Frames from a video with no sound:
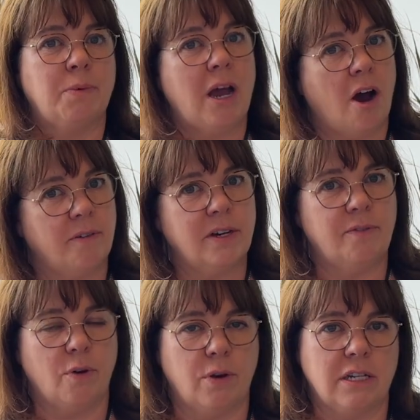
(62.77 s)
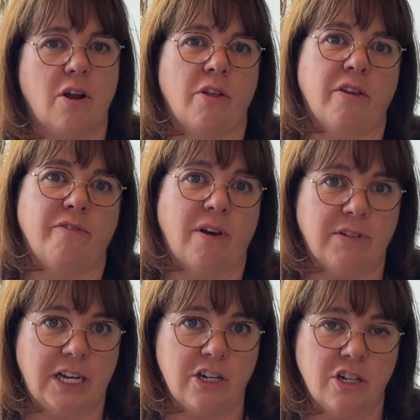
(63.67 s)
we often focus on the
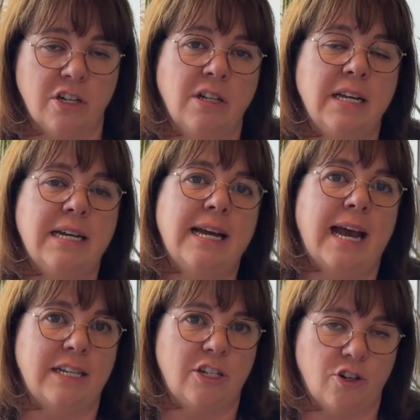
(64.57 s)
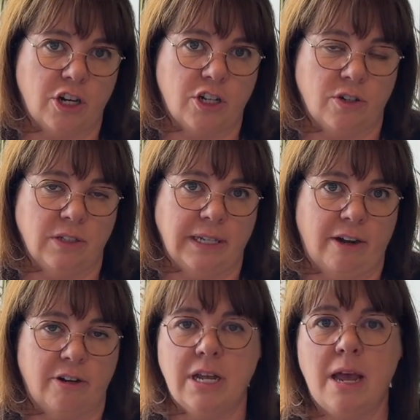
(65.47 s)
foundational and structural
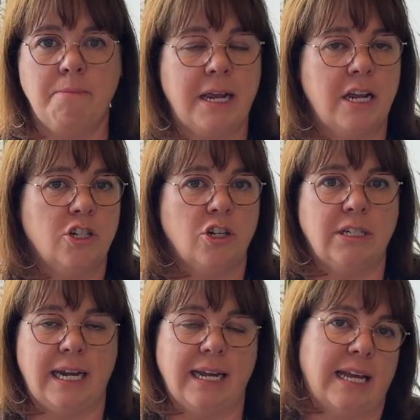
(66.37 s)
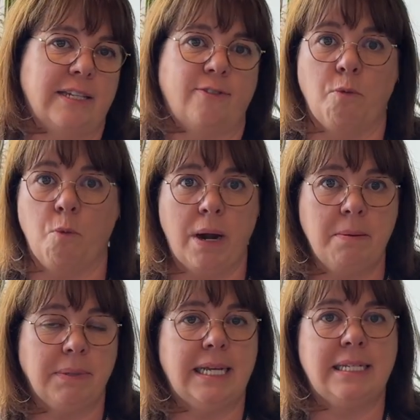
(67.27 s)
layers, making sure data gets from
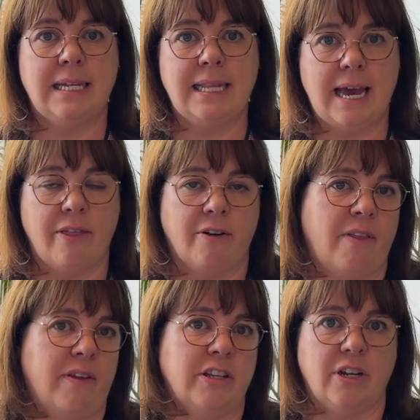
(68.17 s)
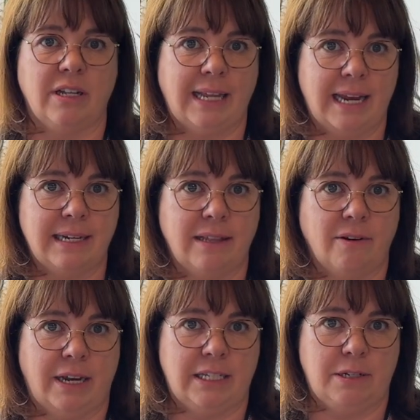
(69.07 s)
one place to the other and that it's going to land in the
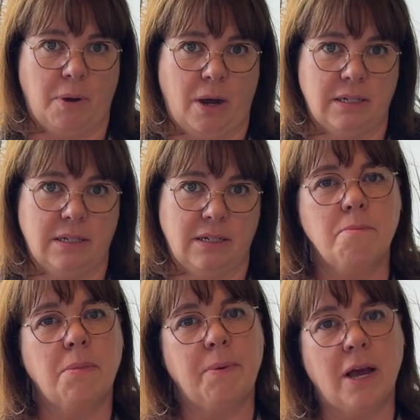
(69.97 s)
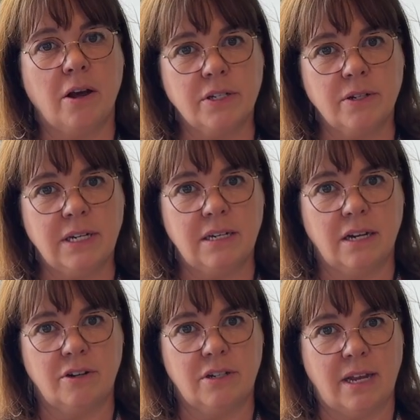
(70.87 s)
right spot. But we also need to
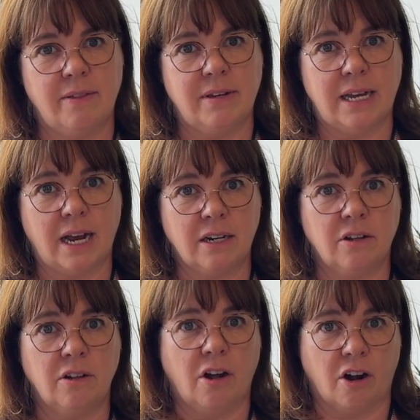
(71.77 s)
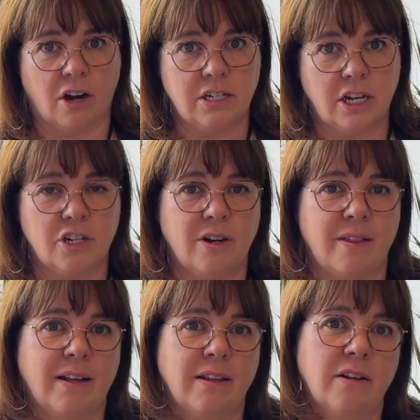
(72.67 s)
understand the technical architecture
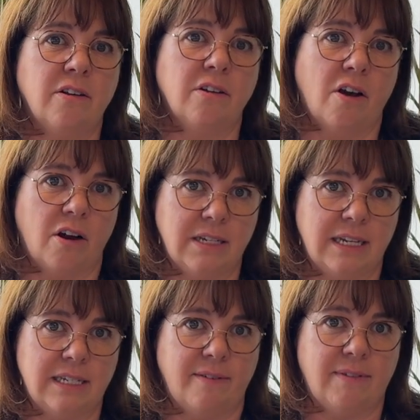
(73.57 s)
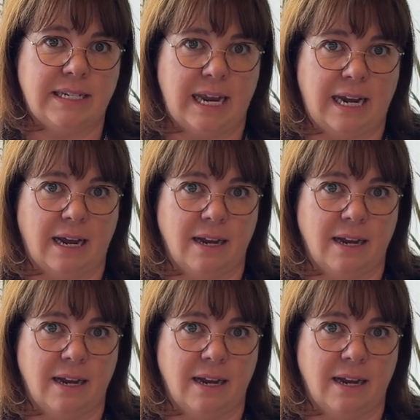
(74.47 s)
and the clinical contents of the data